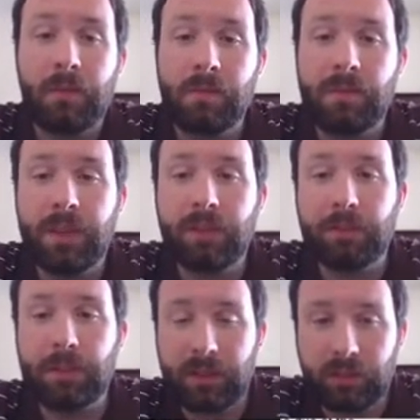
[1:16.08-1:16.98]
This
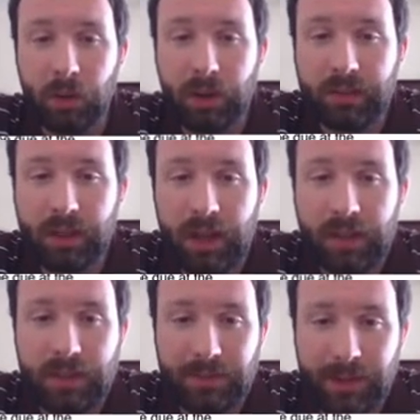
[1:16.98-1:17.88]
piece works
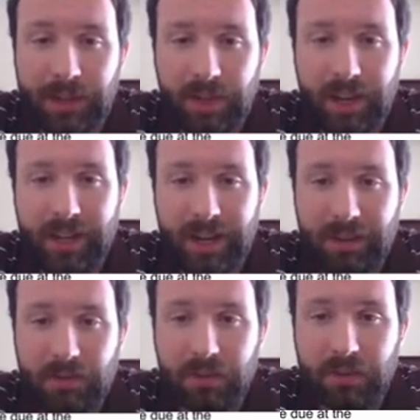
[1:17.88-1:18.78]
on differentiating
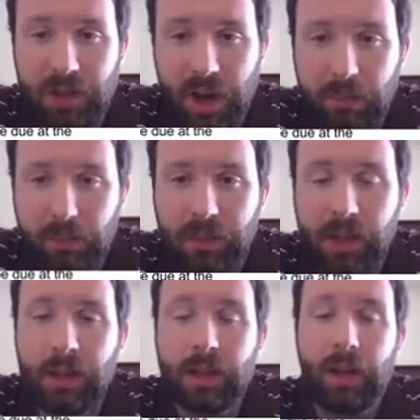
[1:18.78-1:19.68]
naturals and sharps.
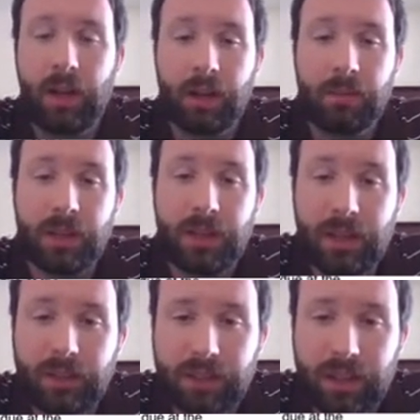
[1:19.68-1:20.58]
The
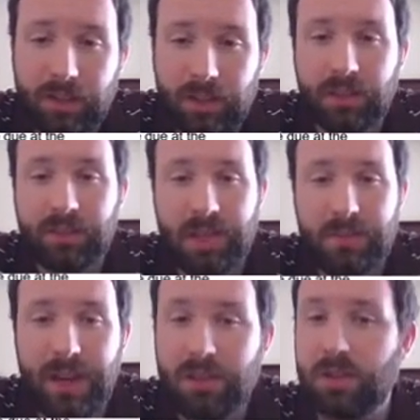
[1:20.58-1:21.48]
key signature is D
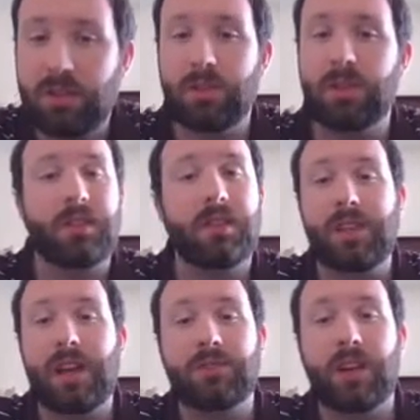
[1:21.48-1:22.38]
major so that there's
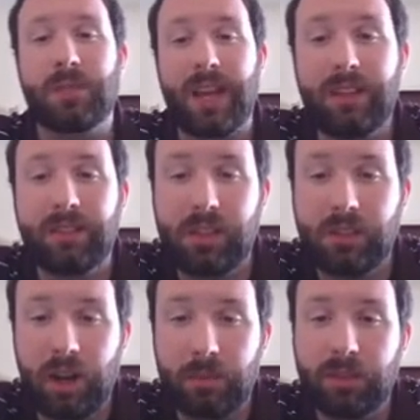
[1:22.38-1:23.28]
F sharps and C
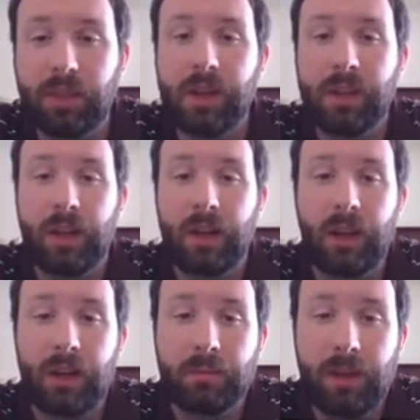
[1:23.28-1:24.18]
sharps.
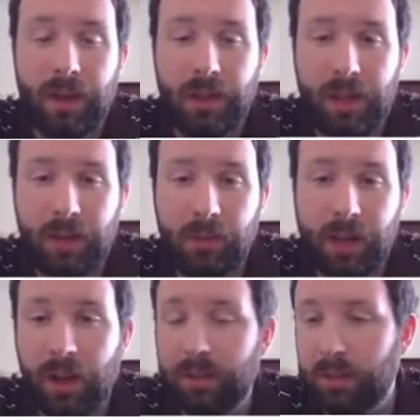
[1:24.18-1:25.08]
And then we
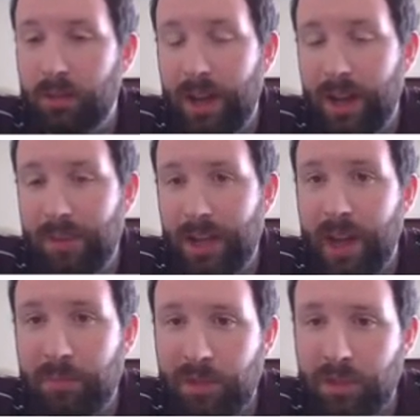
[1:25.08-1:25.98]
also have the
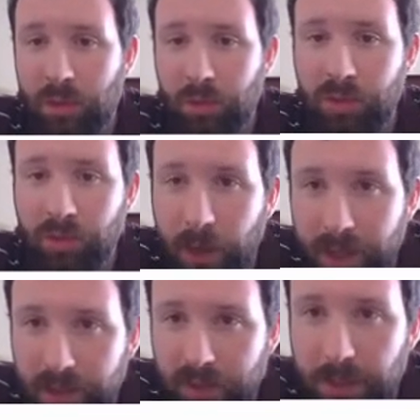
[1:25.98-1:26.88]
option to
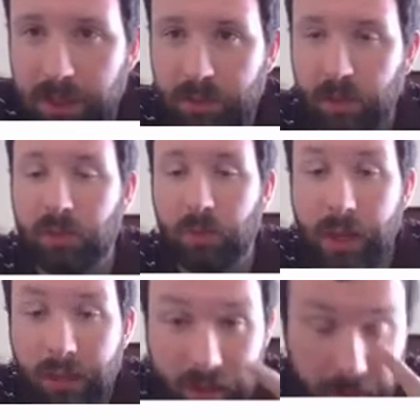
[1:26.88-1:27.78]
swing this piece. So swing
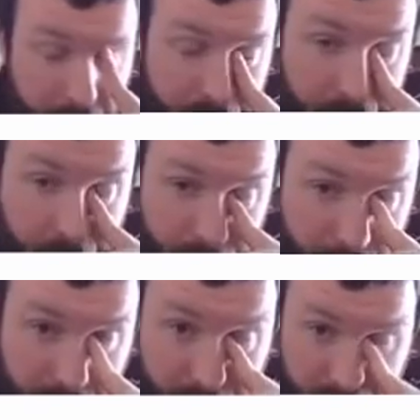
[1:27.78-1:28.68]
is something that's
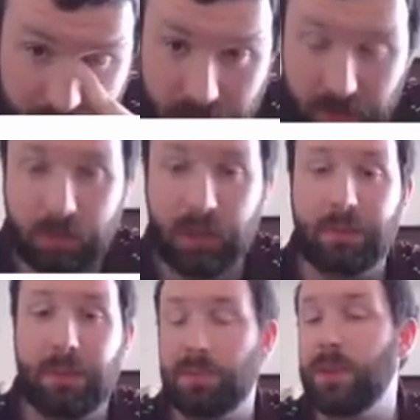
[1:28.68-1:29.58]
familiar to
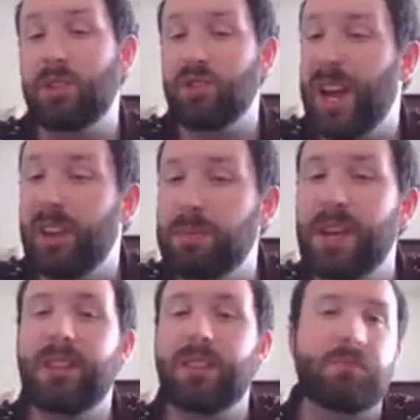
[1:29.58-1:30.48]
like people in jazz
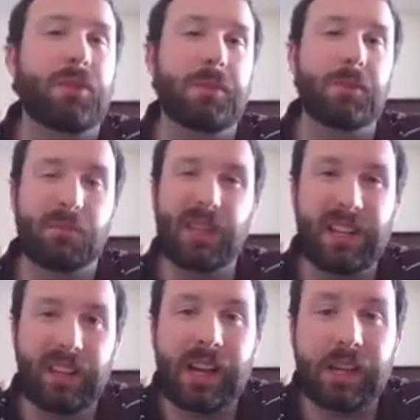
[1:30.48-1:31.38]
bands and people who play
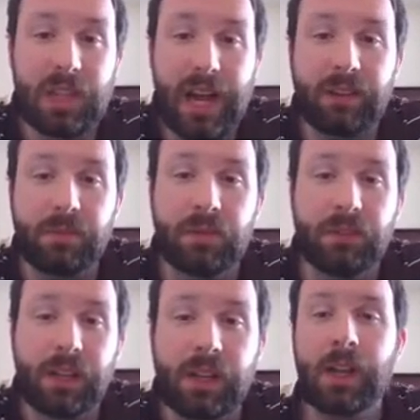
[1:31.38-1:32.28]
a lot of jazz
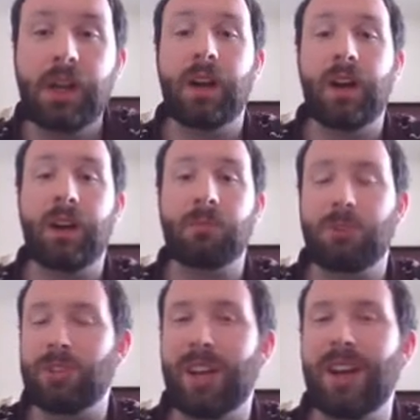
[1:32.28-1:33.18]
music,
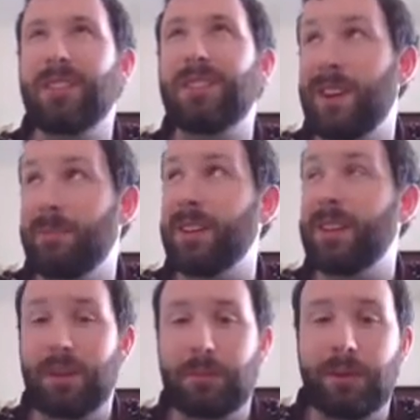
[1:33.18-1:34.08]
which again is not really
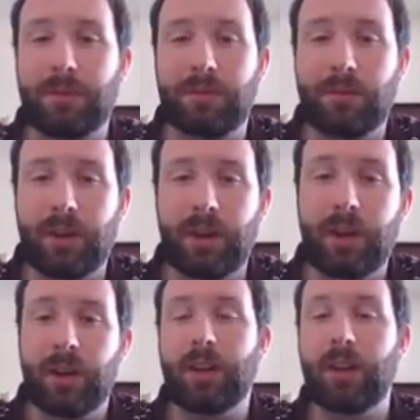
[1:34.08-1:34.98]
typical for
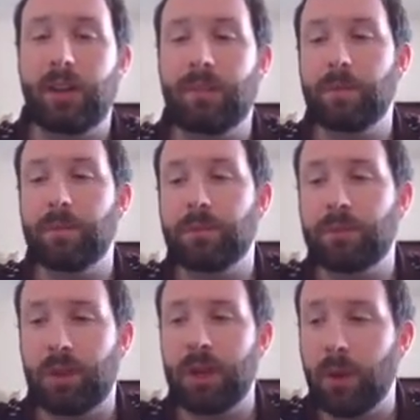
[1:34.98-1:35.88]

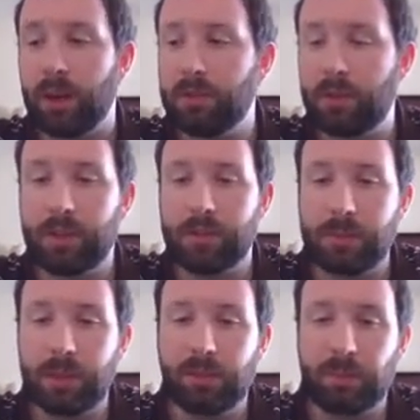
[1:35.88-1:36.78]
string orchestra
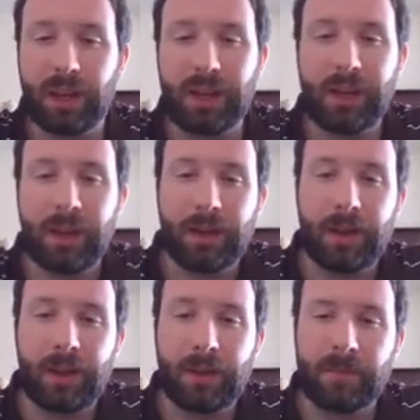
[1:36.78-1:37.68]
instruments, but
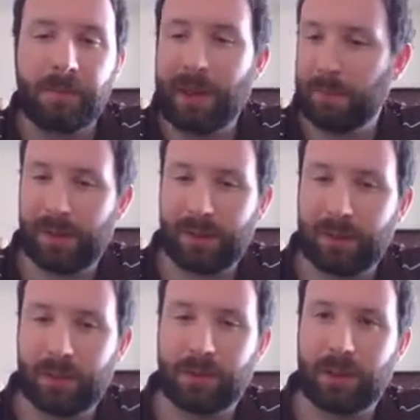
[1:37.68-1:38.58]
might be a
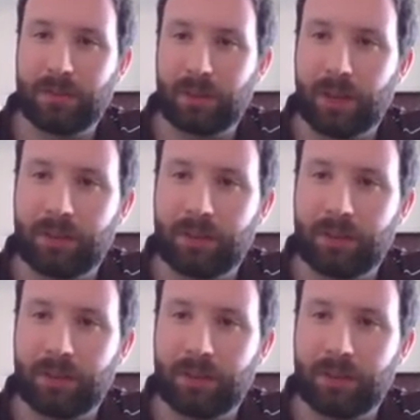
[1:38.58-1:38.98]
little fun for us.